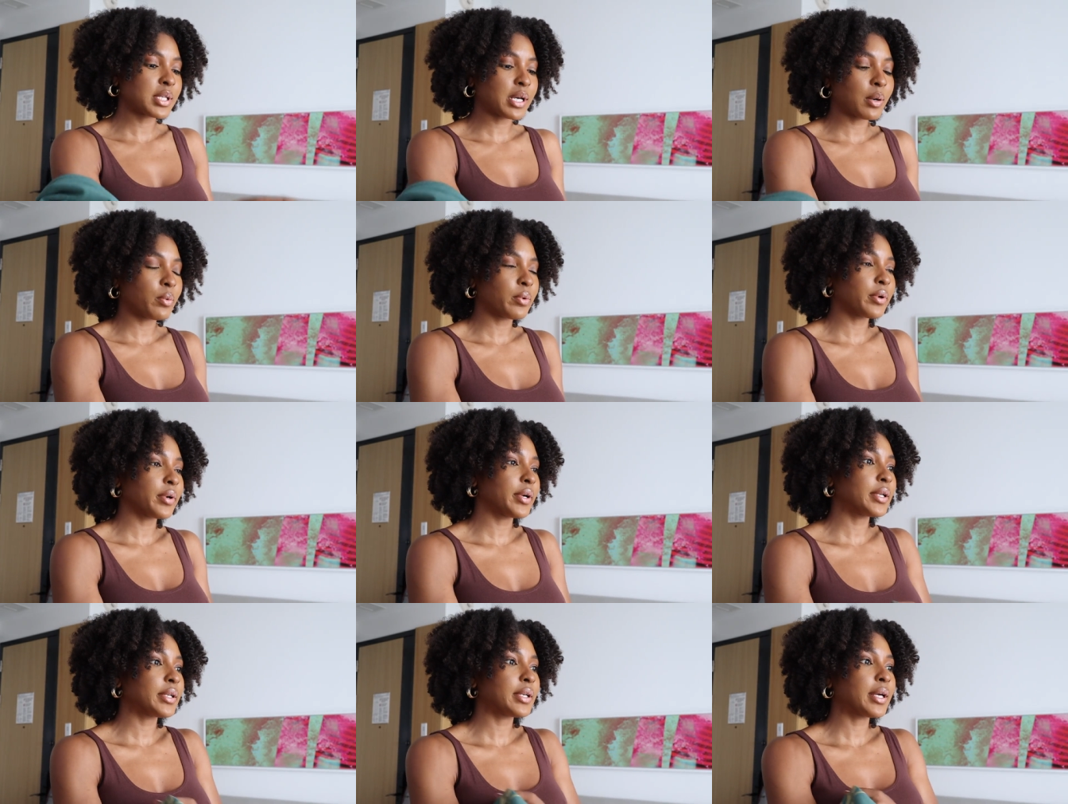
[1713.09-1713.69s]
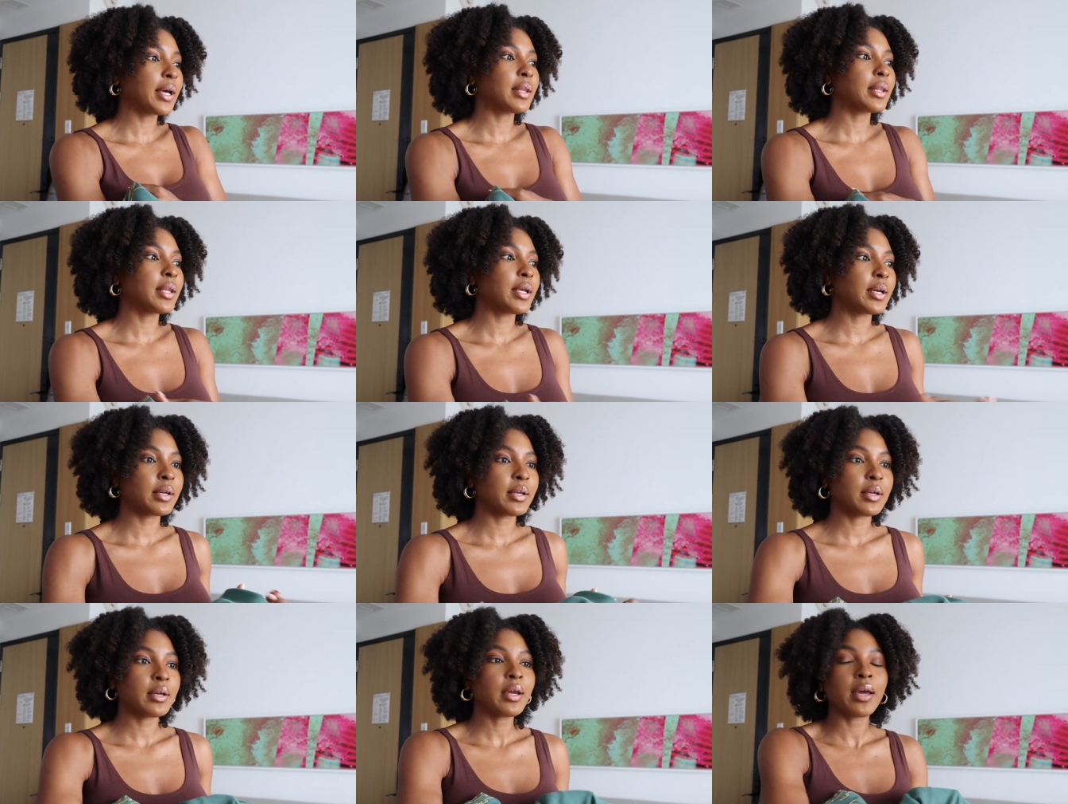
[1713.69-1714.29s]
I wore it in
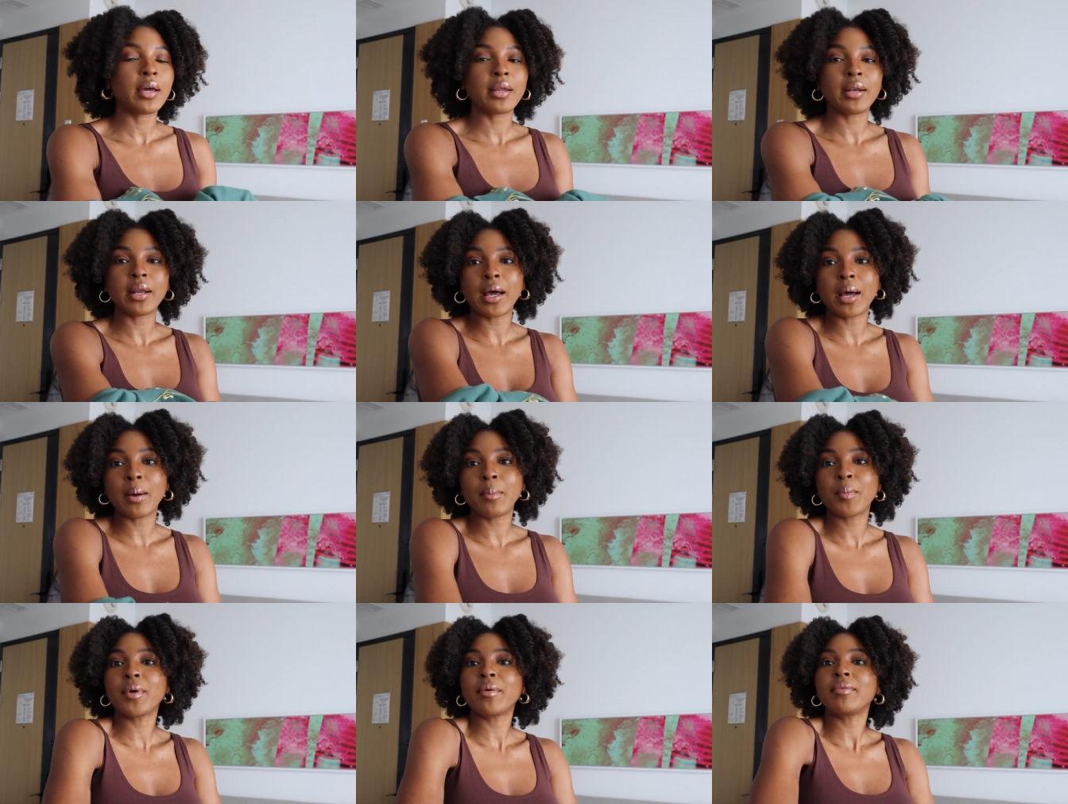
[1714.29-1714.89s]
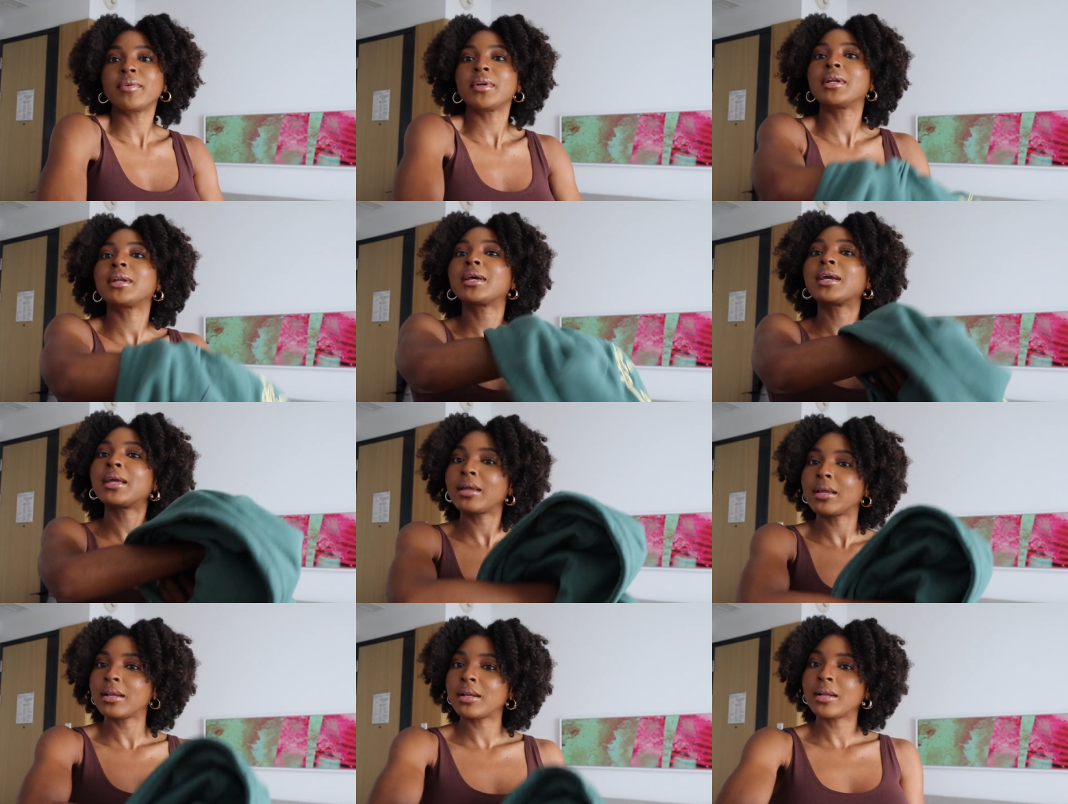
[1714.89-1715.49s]
LA and now I'm wearing it
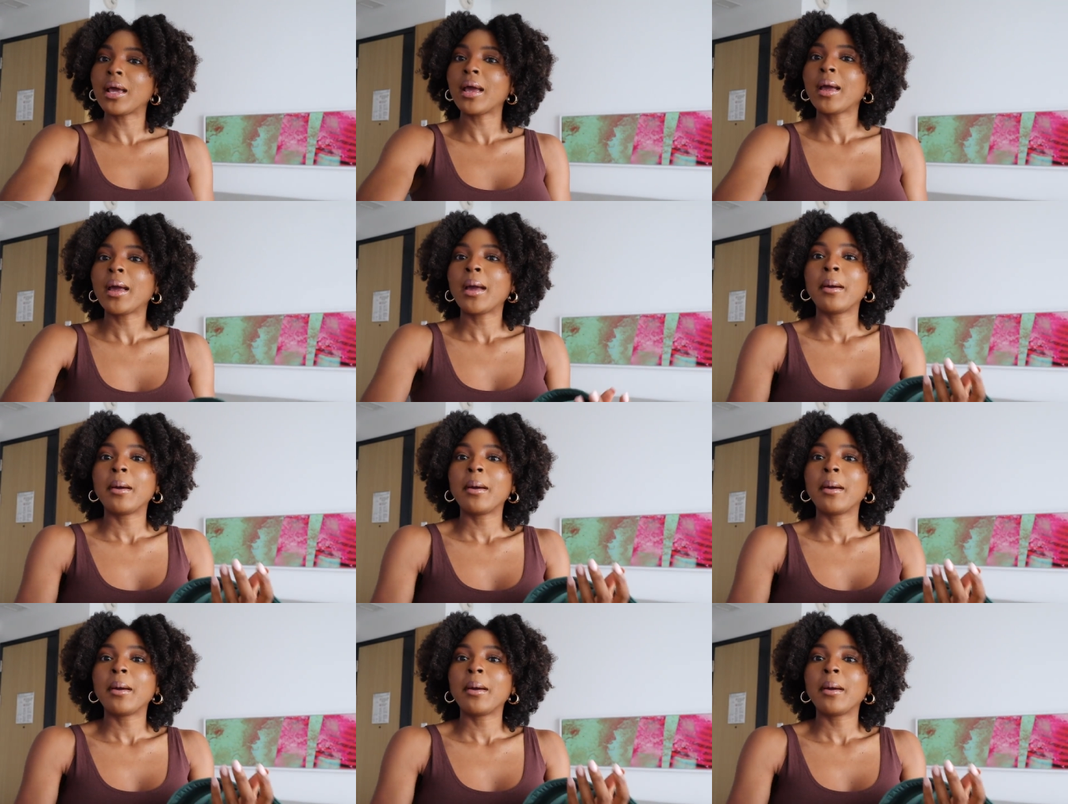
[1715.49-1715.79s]
again